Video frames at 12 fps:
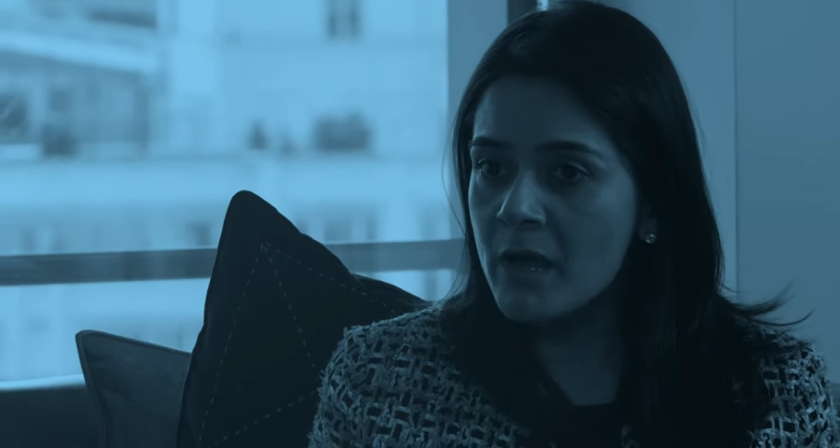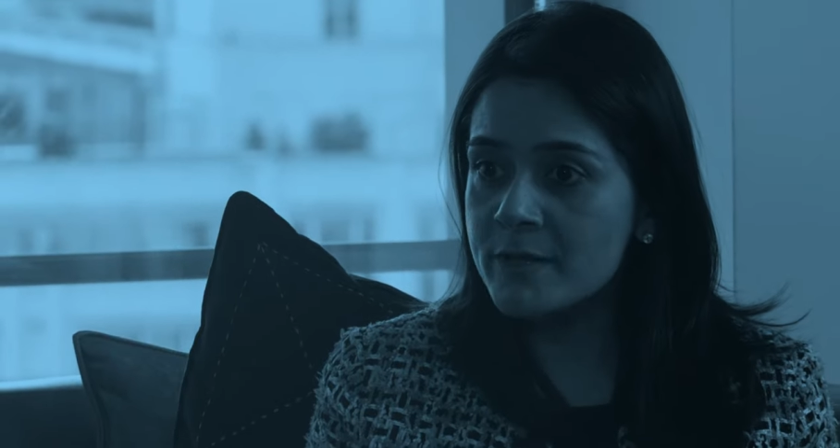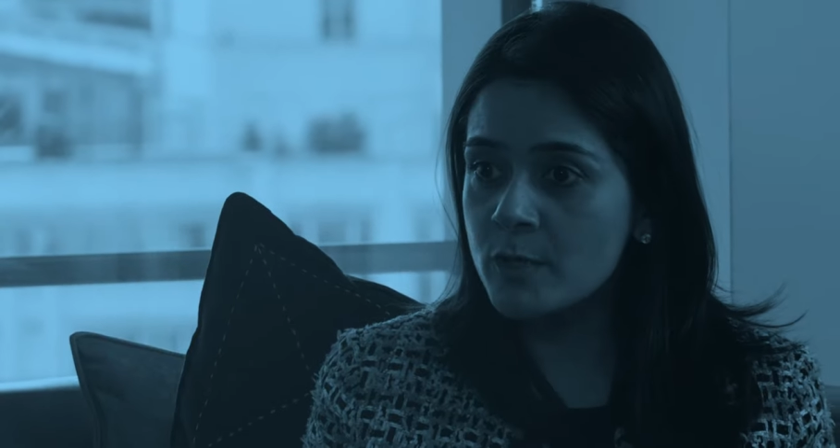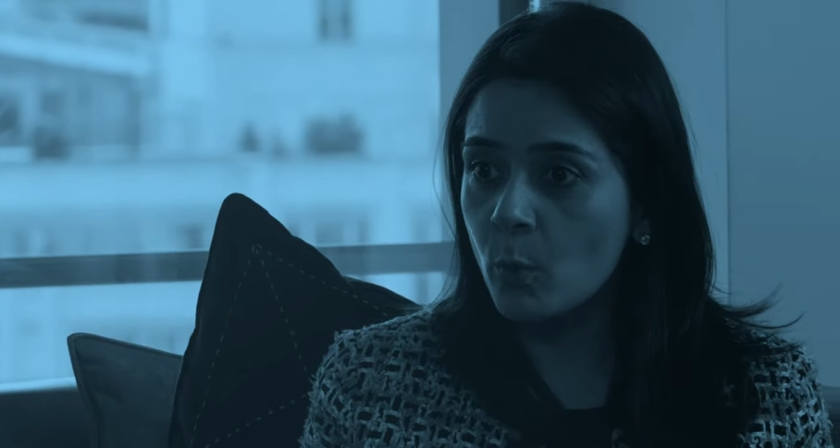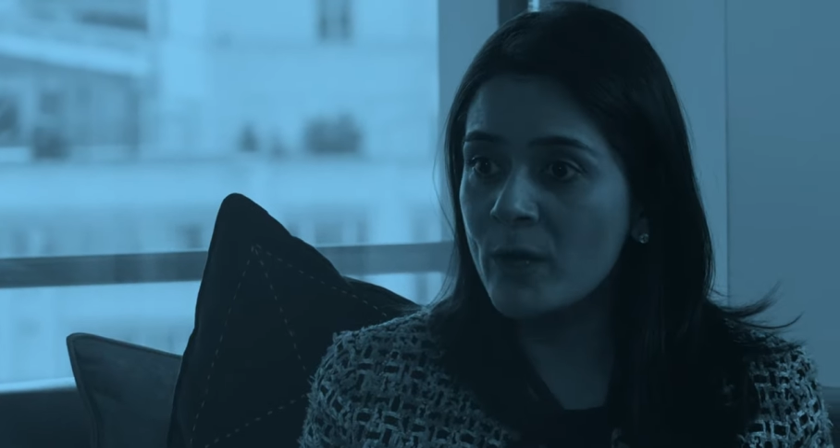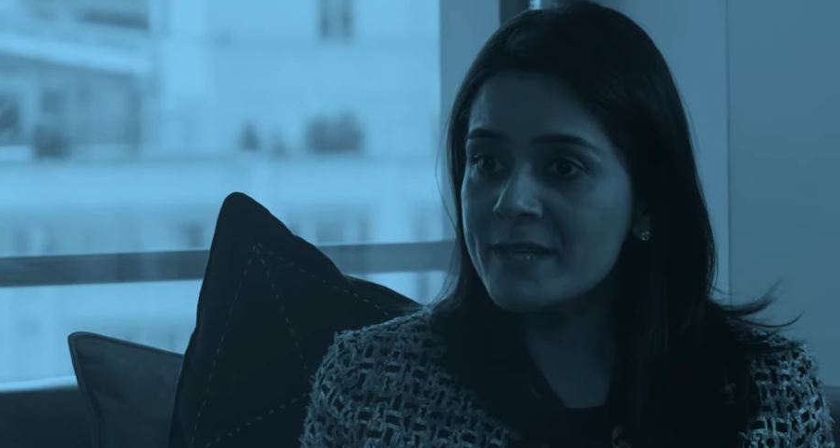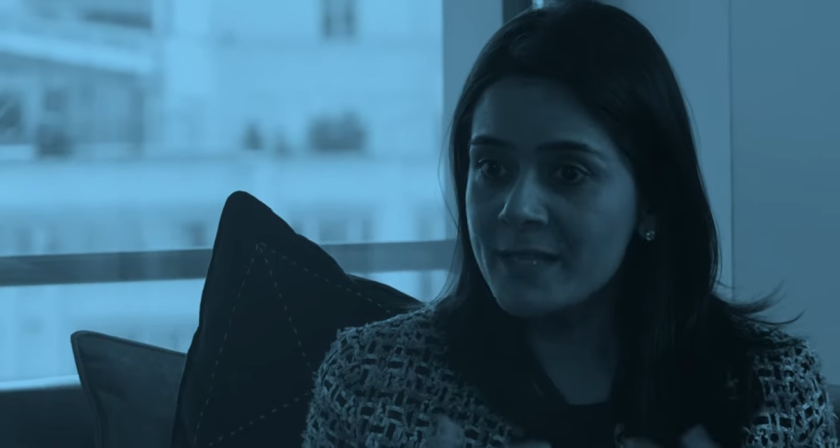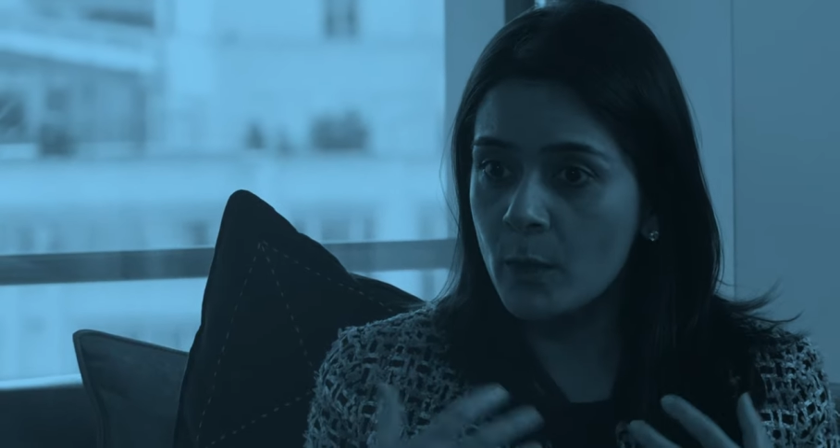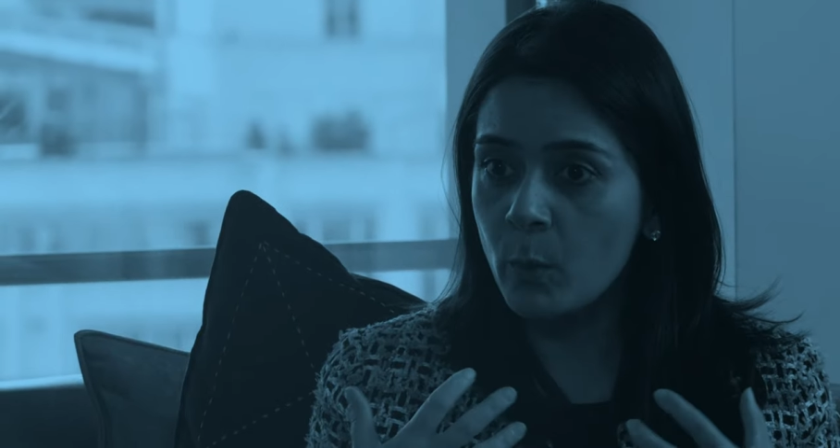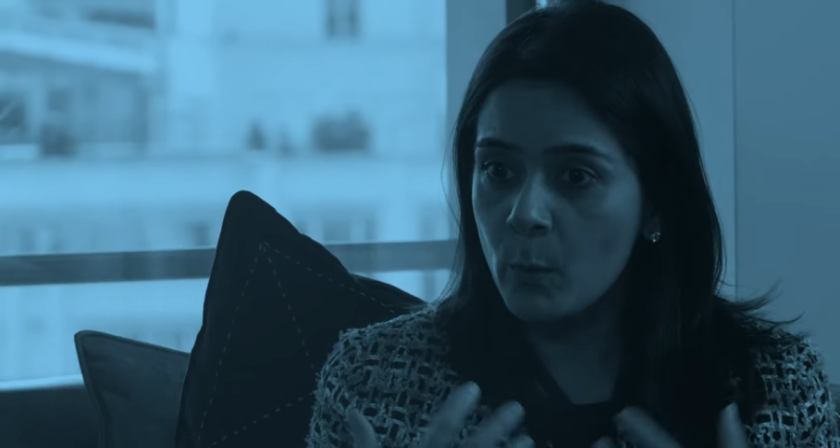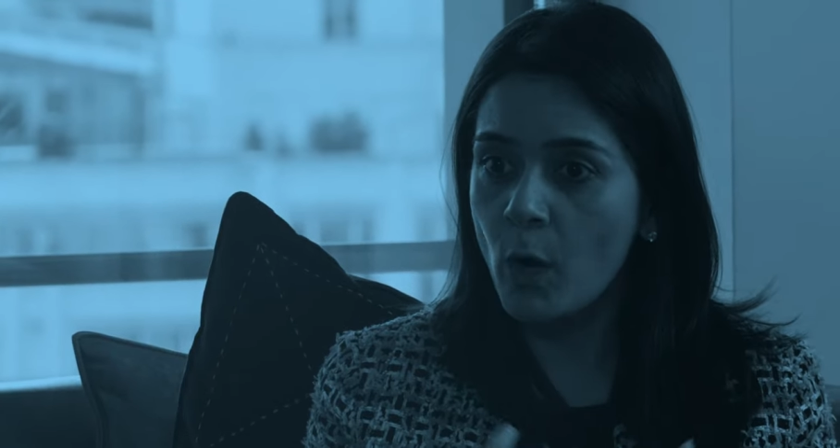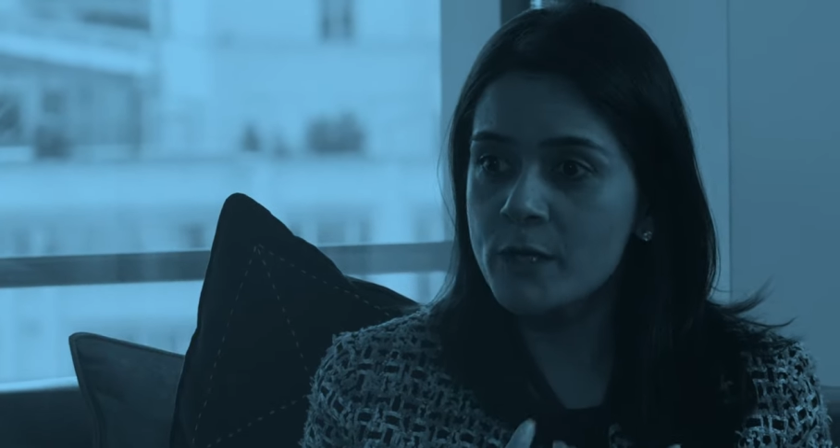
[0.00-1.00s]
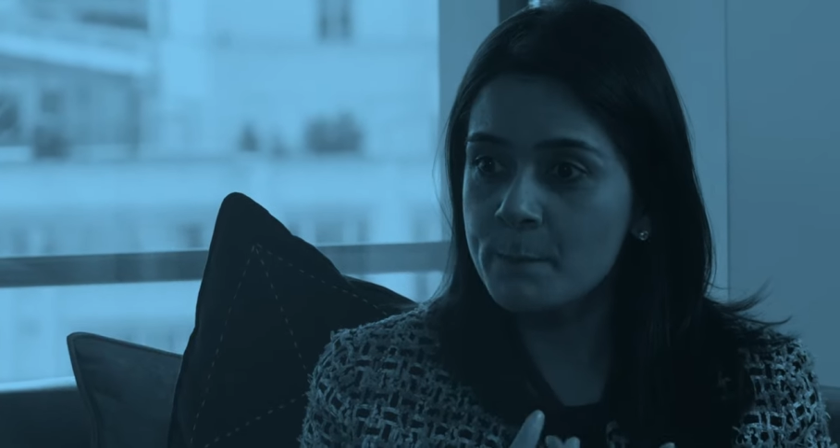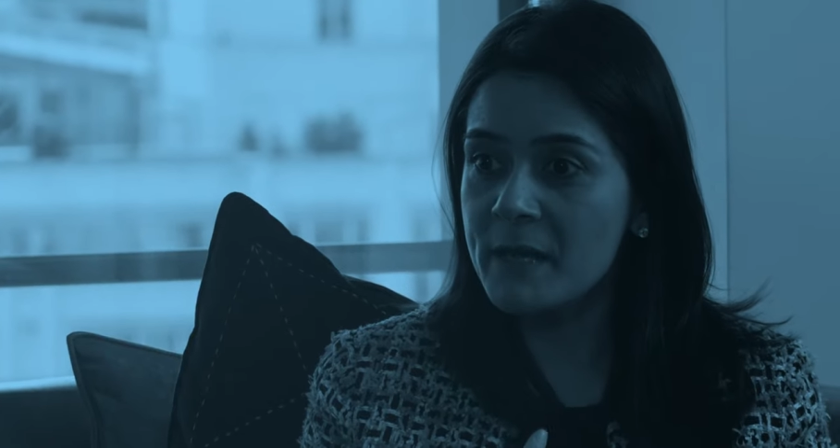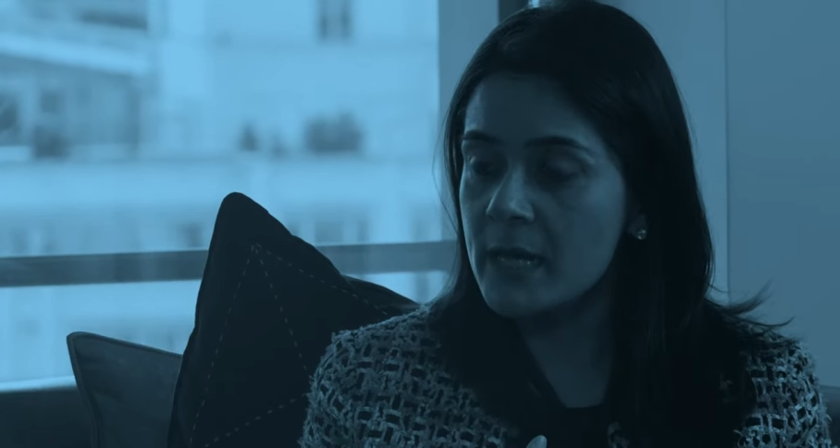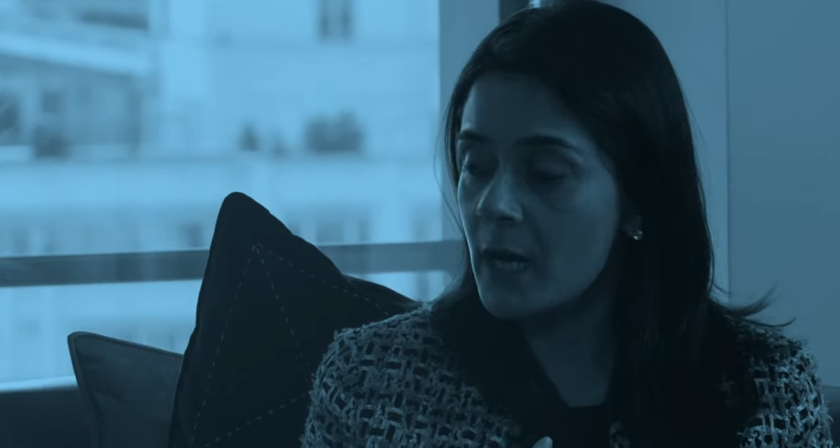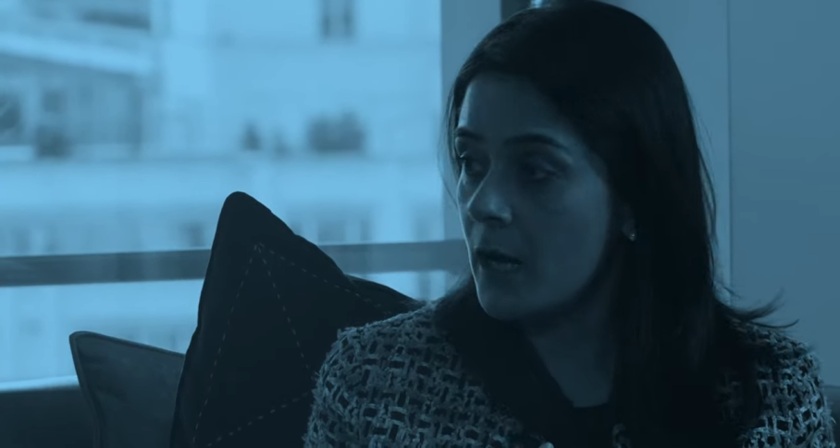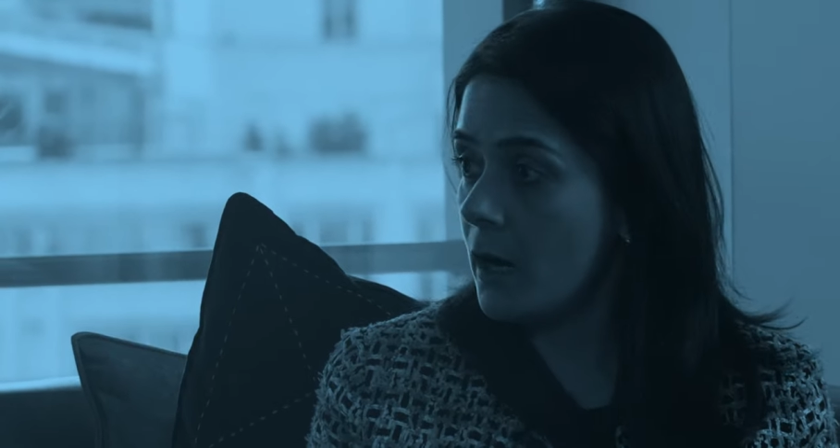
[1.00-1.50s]
So we said we want to
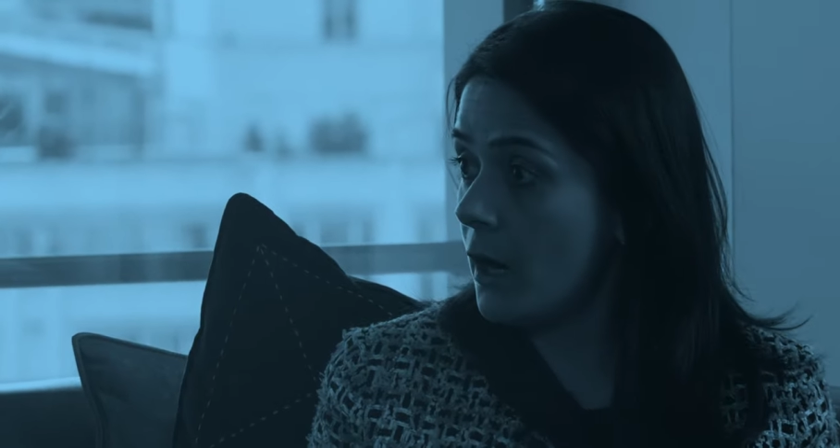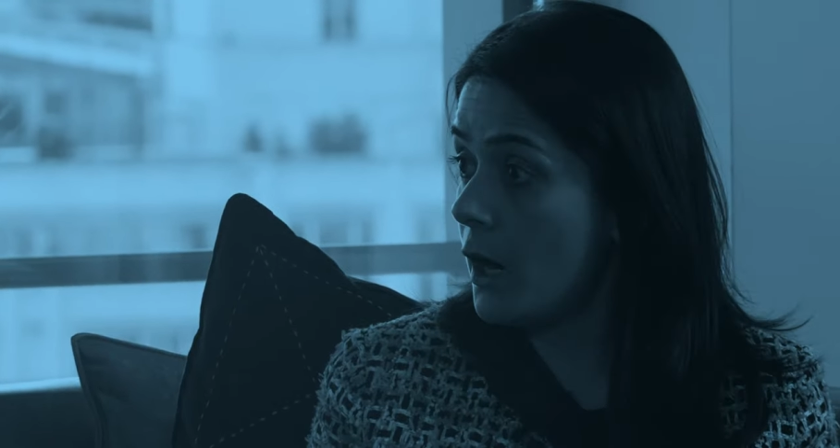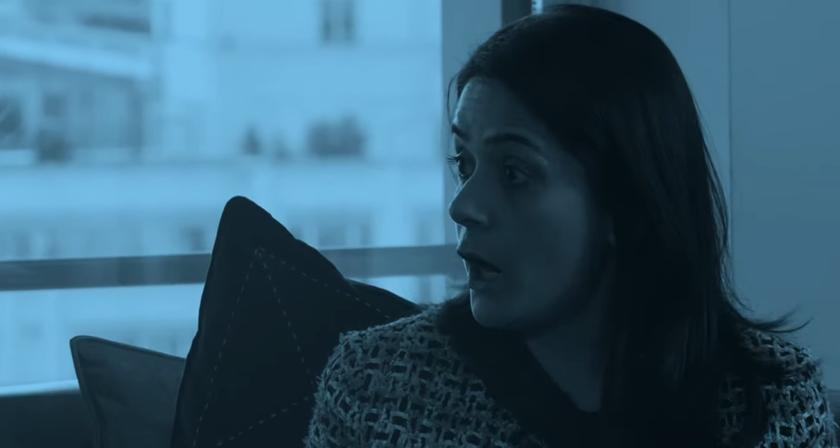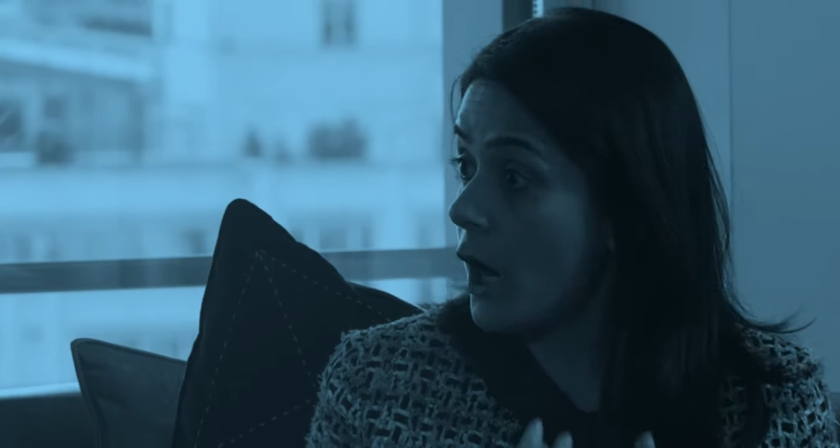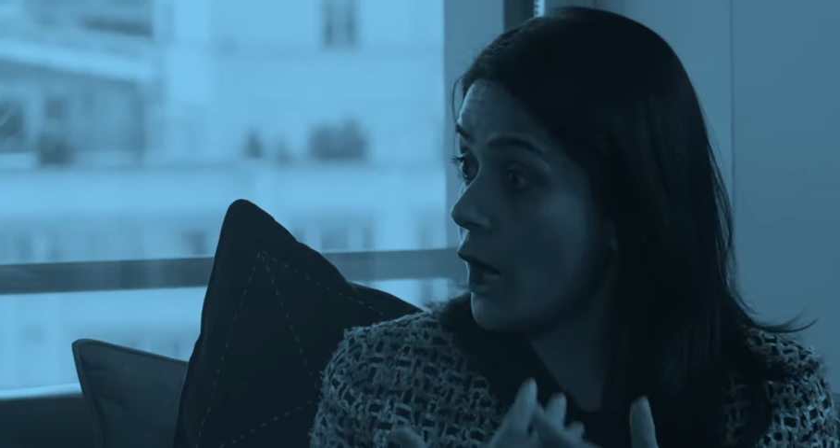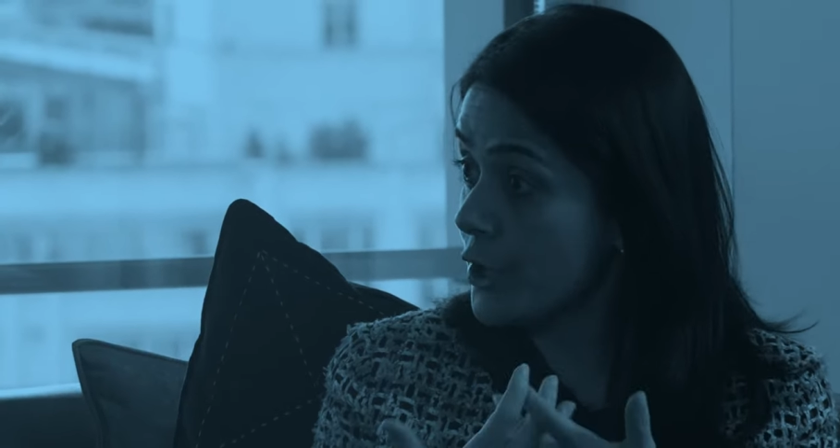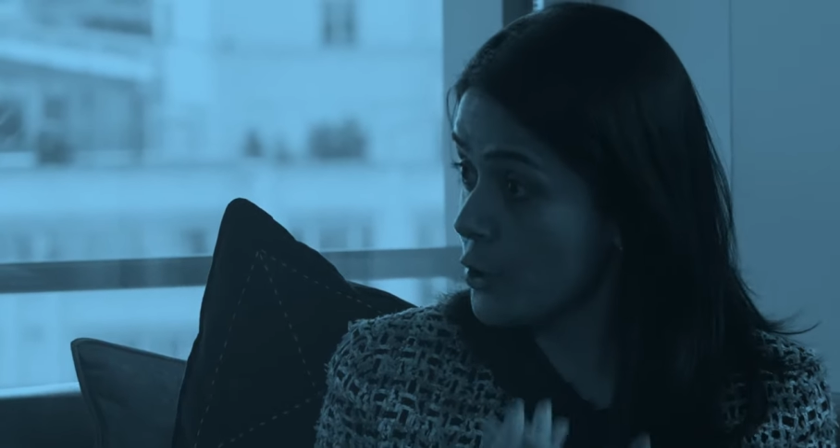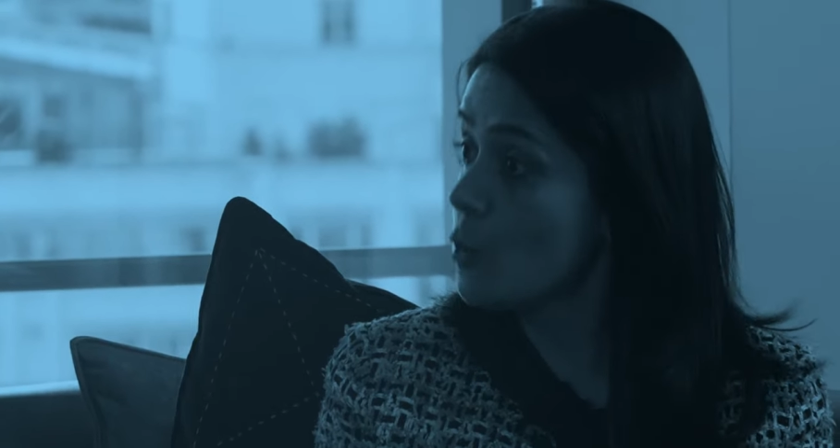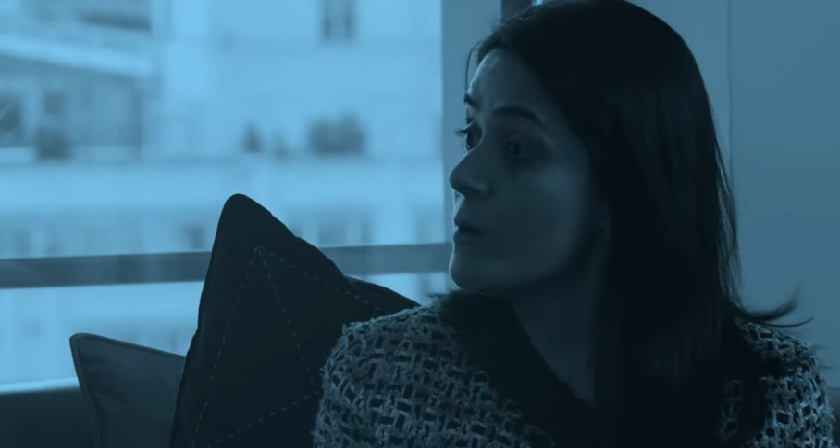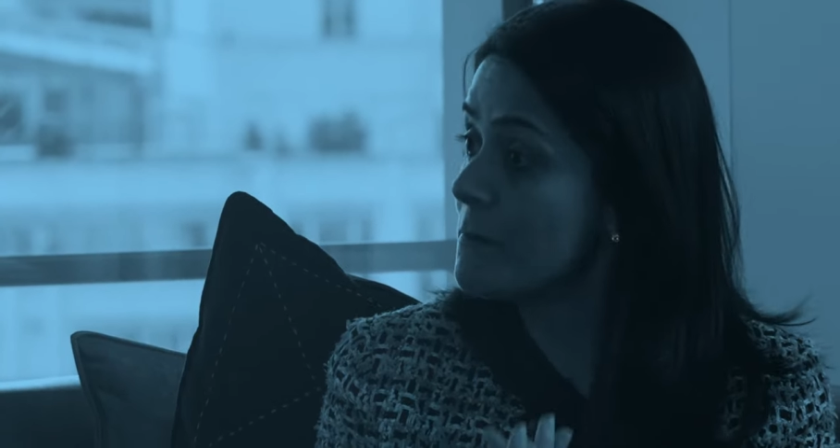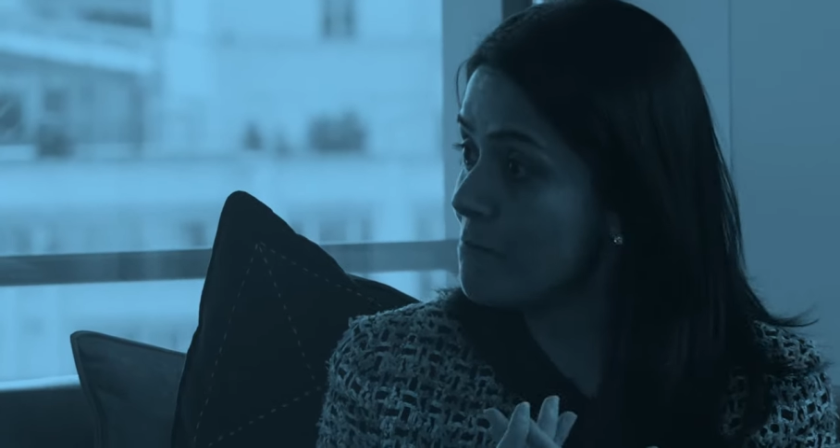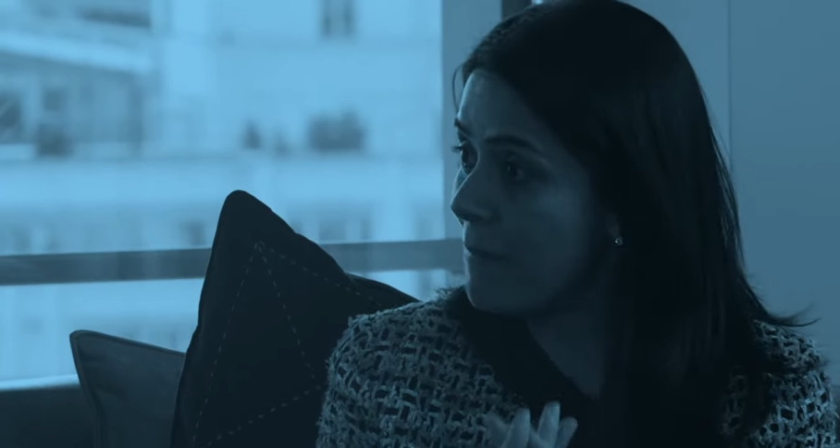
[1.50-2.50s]
be a human